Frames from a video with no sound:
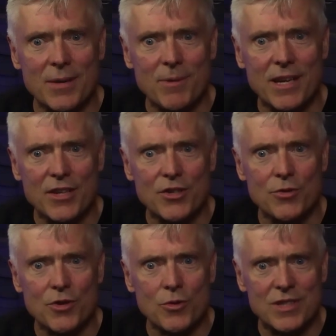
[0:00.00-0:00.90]
because
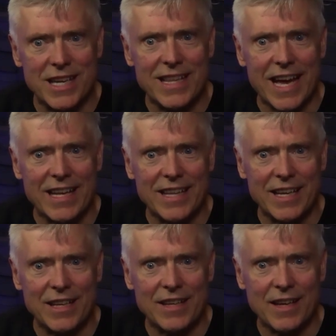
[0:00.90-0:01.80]
you say that
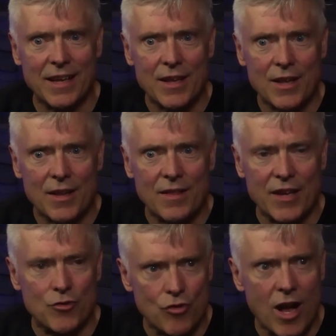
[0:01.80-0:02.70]

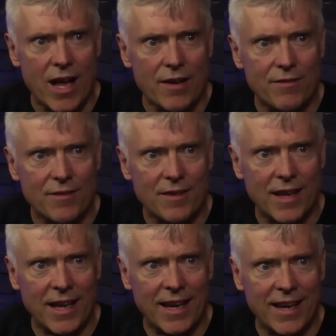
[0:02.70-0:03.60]
drive,
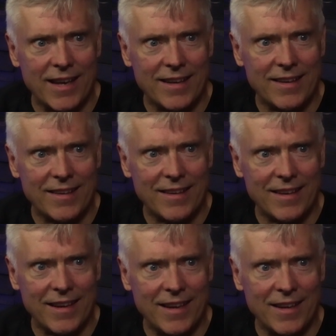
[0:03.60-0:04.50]
and
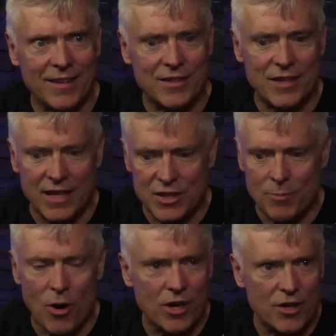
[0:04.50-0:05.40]
it's that
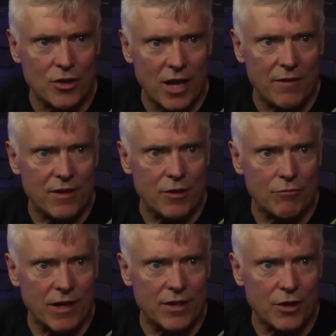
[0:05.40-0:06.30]
spark in your life that you're
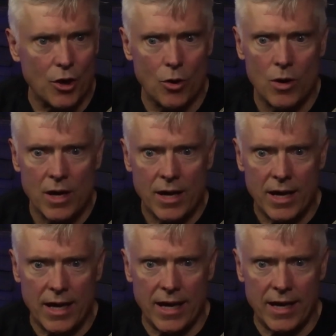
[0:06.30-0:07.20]
ready to go,
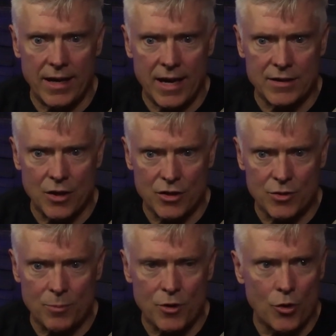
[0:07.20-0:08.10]
and as an
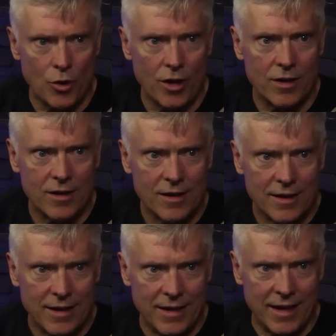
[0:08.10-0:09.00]
entrepreneur,
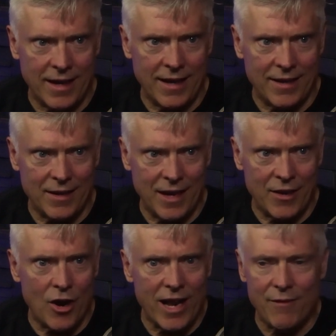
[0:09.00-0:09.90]
and
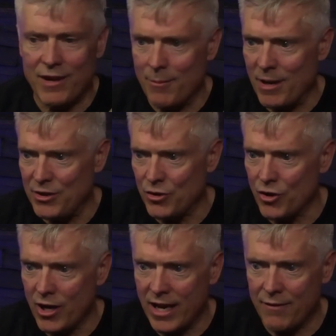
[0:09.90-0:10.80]
not having a mentor,
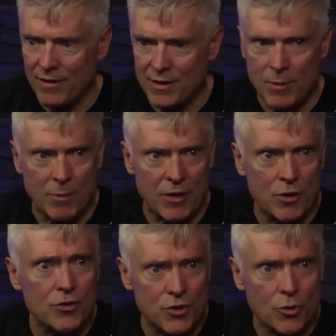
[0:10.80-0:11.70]
not having these people, and
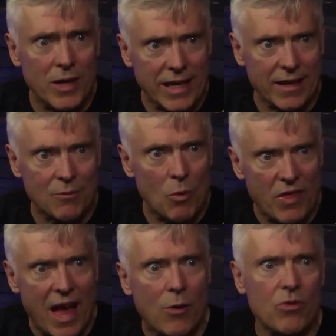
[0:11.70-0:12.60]
you're doing it
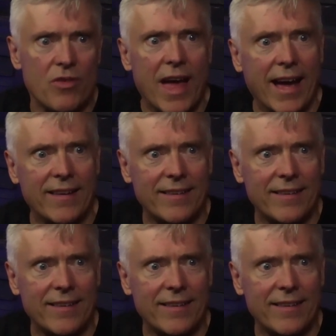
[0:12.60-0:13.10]
without that.